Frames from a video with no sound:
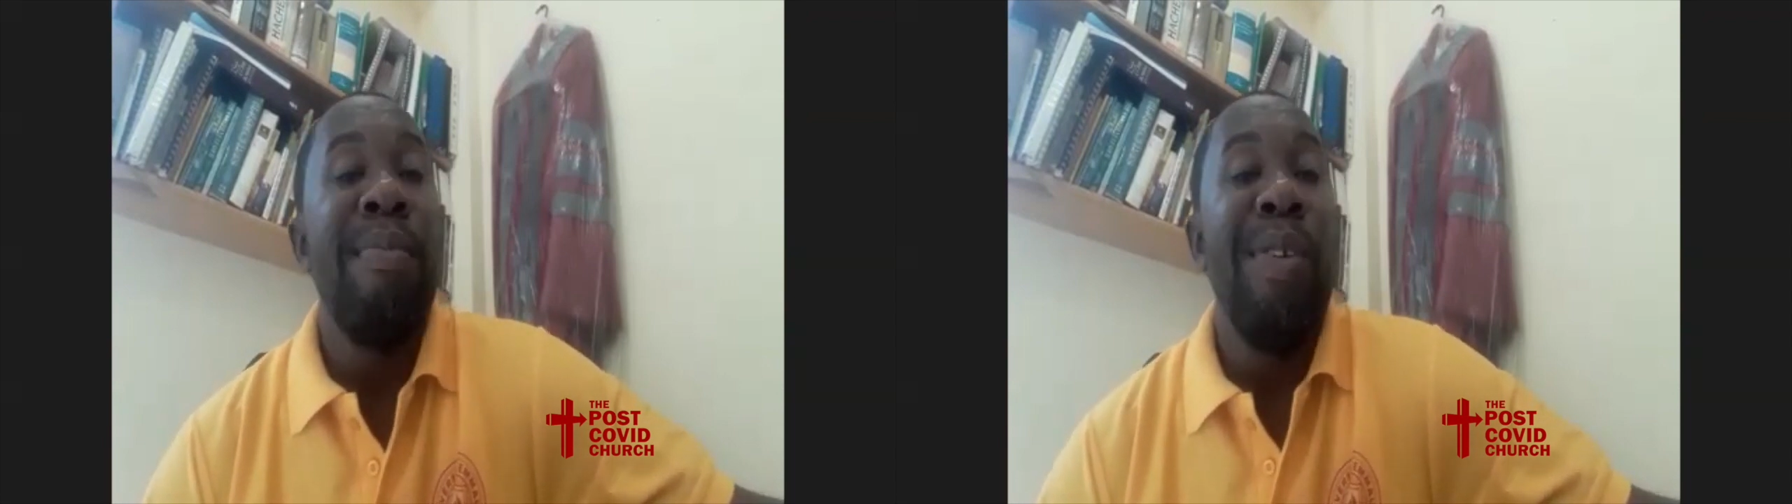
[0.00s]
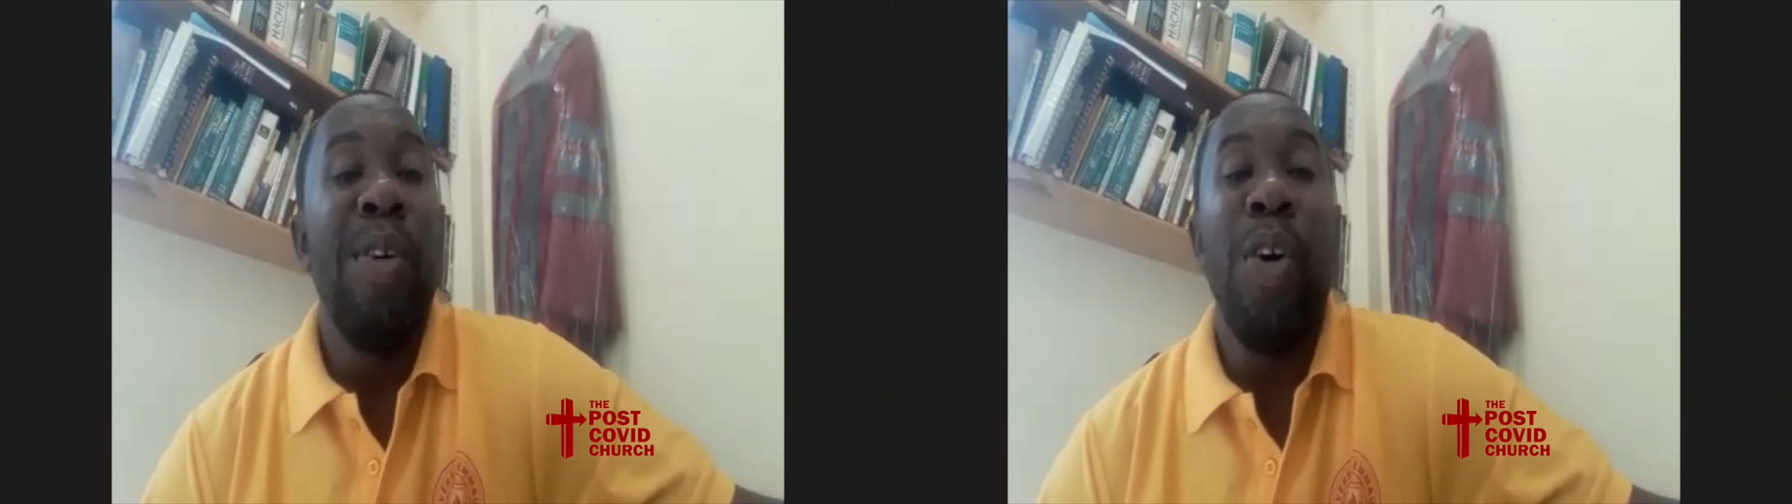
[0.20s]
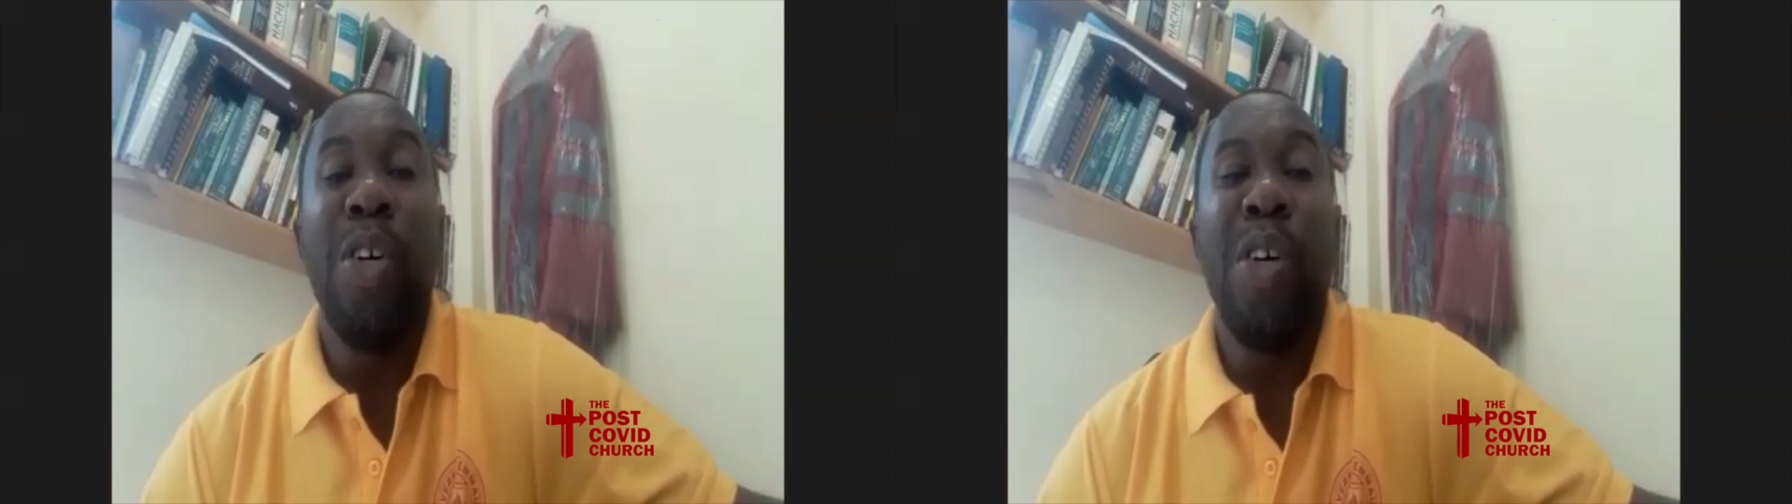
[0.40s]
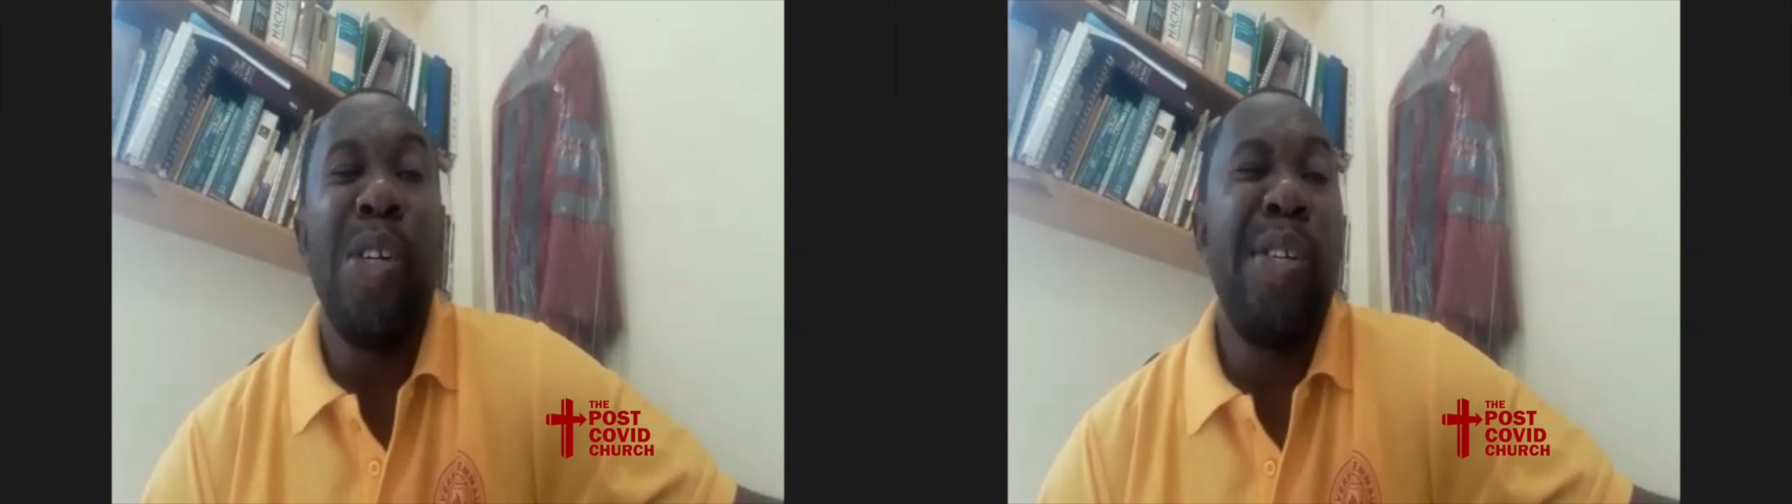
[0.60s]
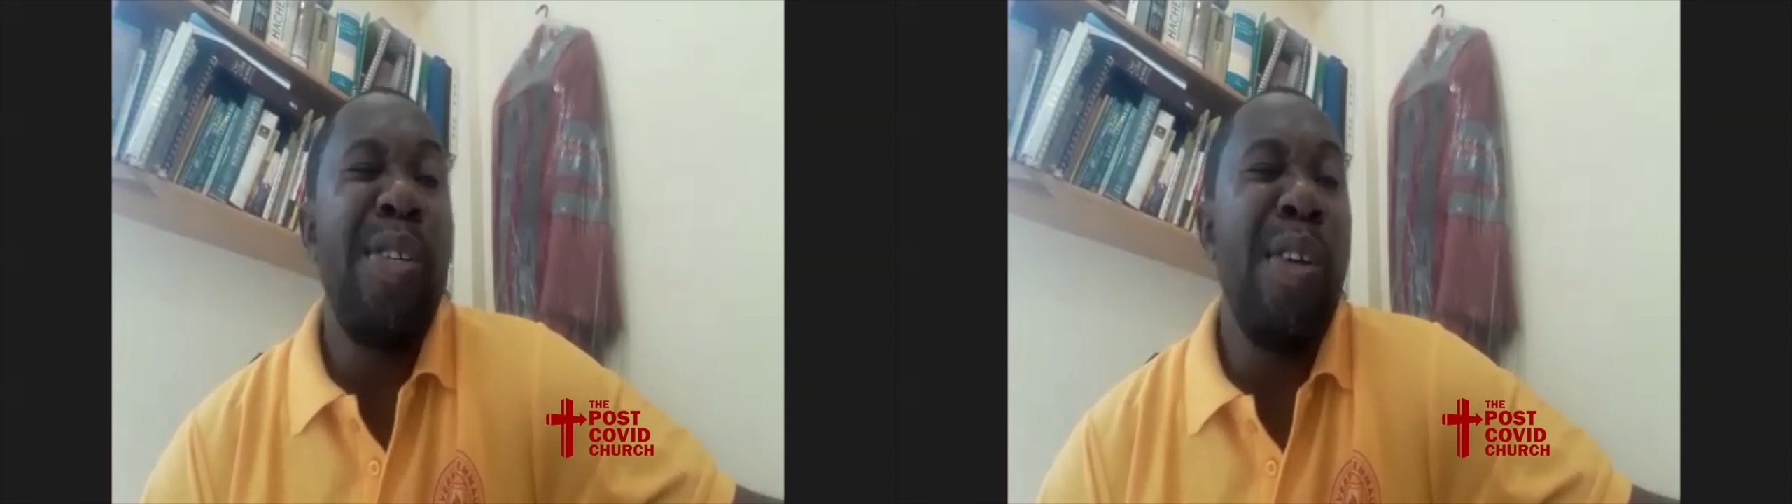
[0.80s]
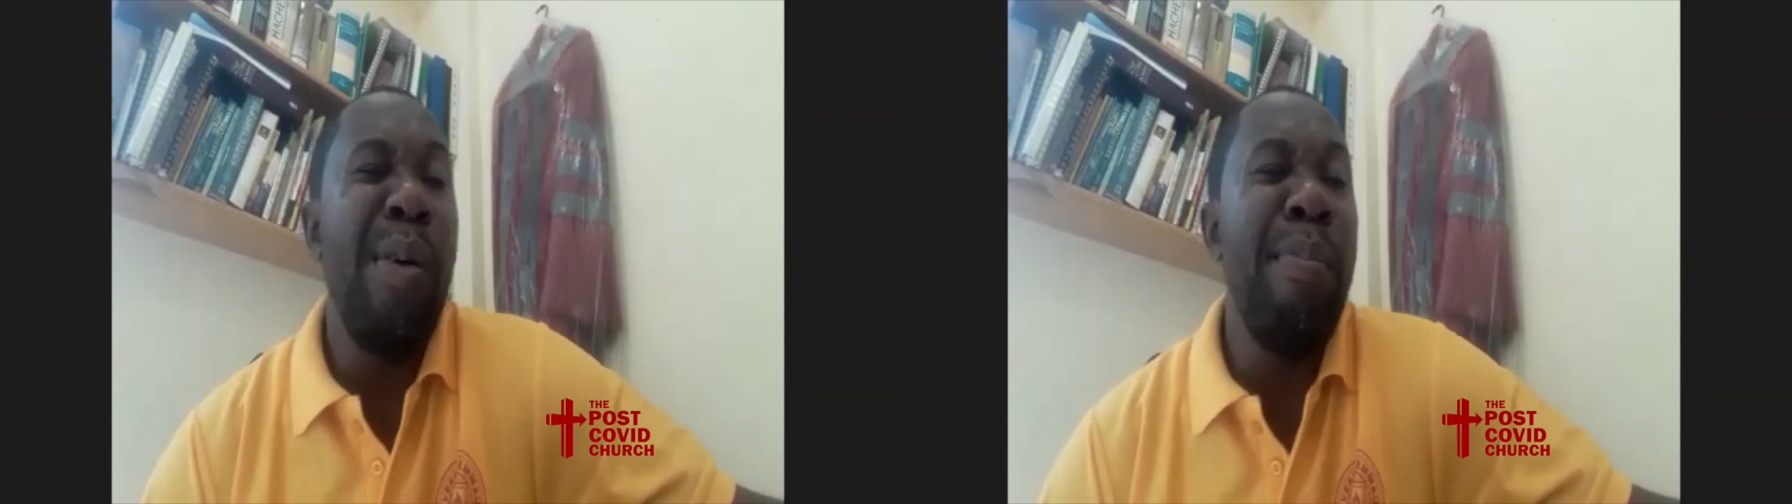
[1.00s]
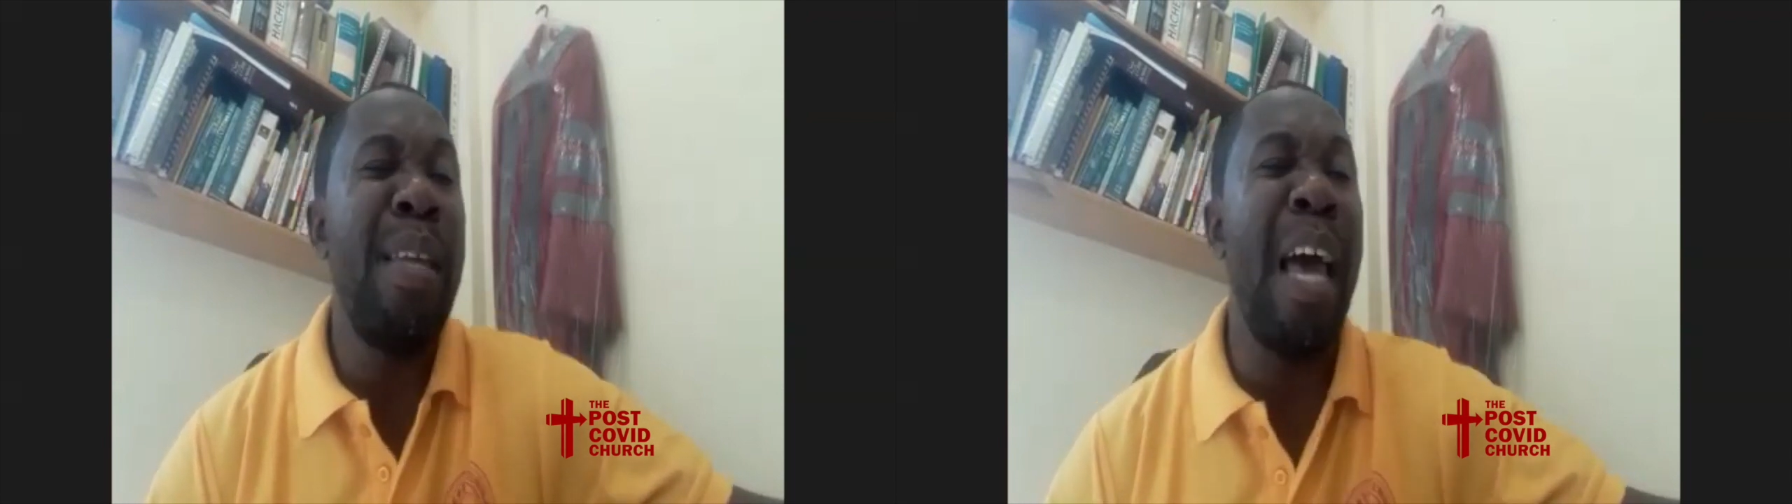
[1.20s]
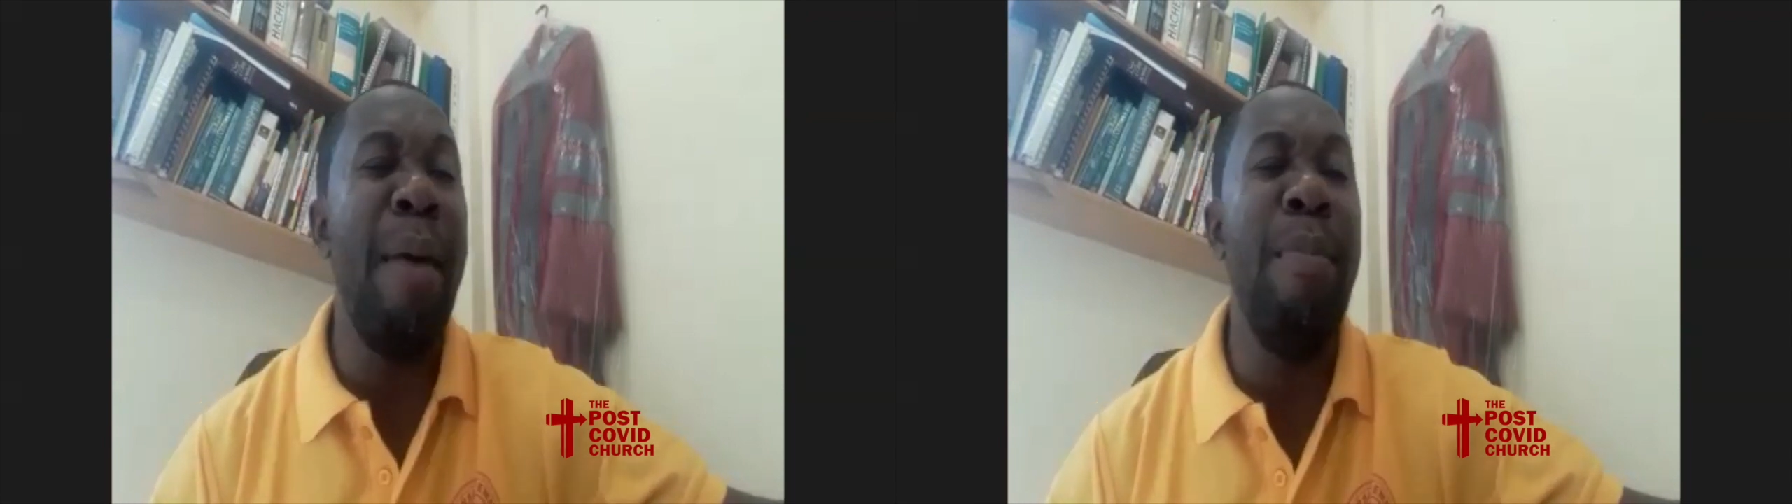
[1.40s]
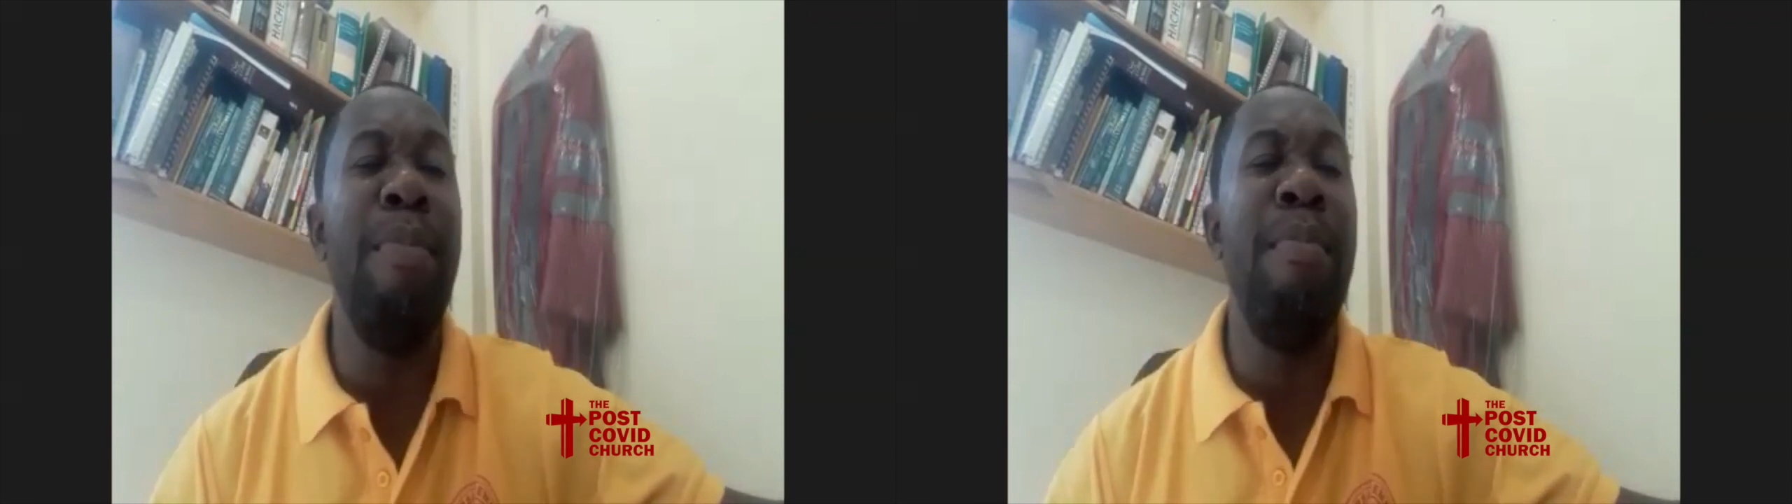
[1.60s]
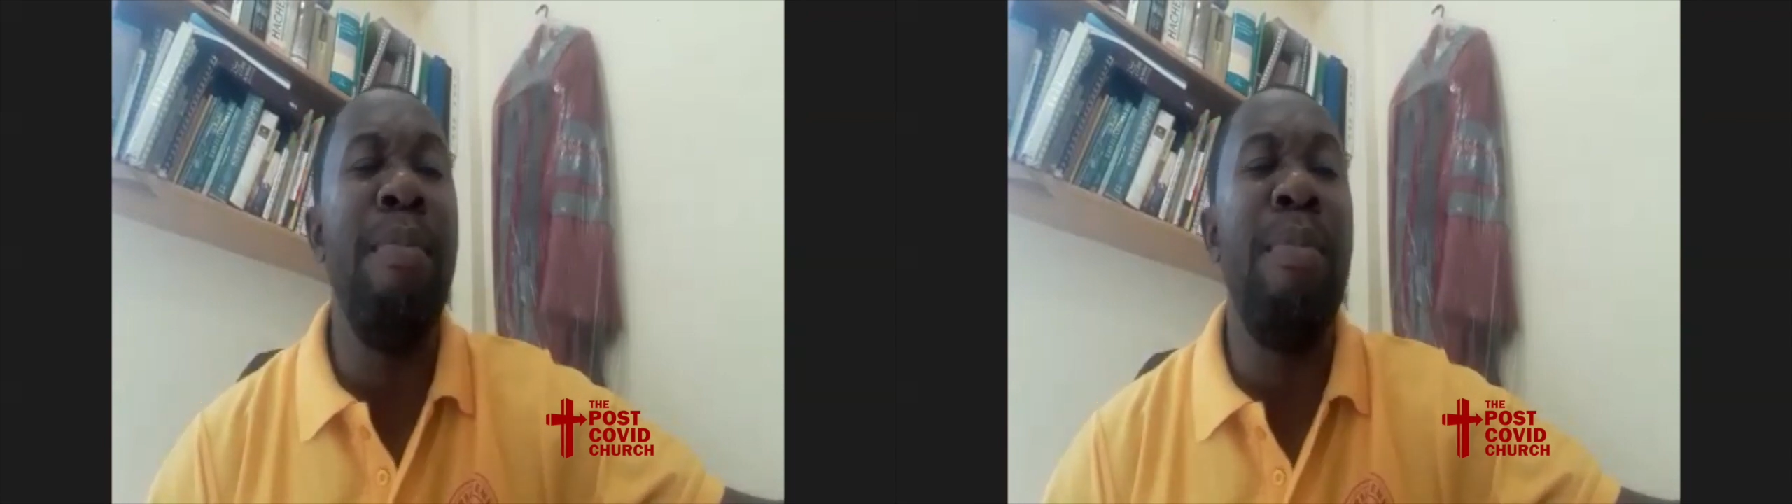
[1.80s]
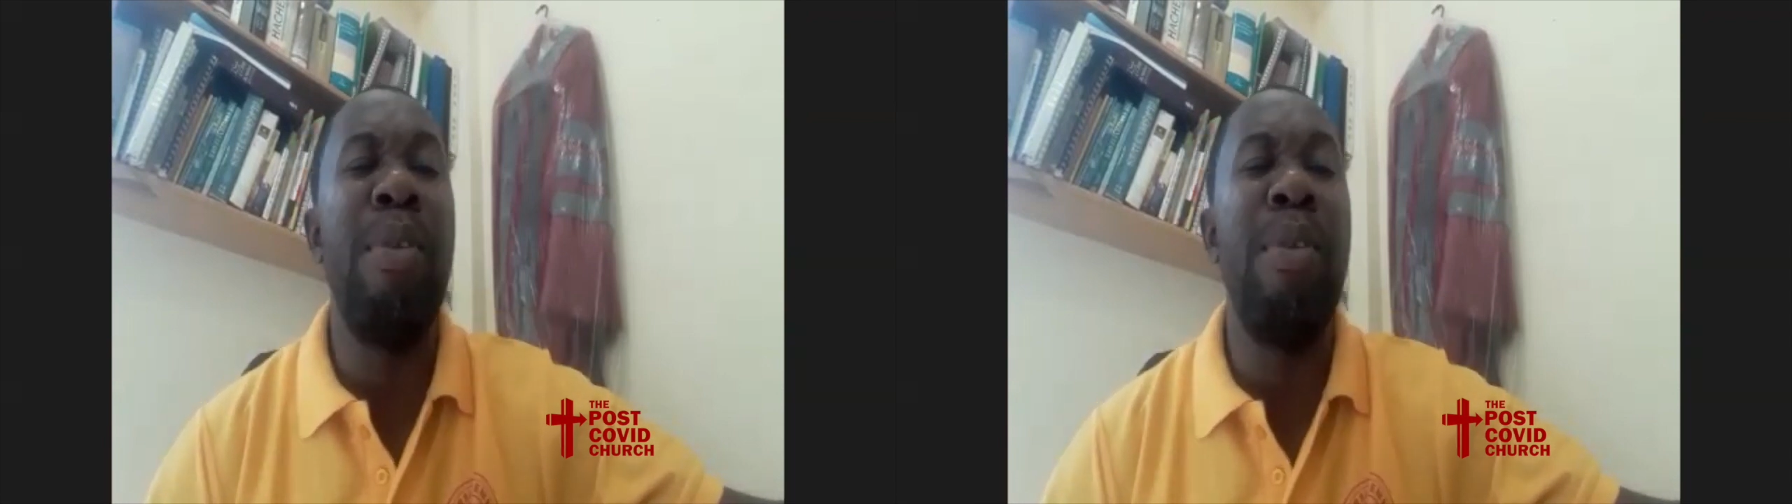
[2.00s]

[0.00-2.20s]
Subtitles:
sometimes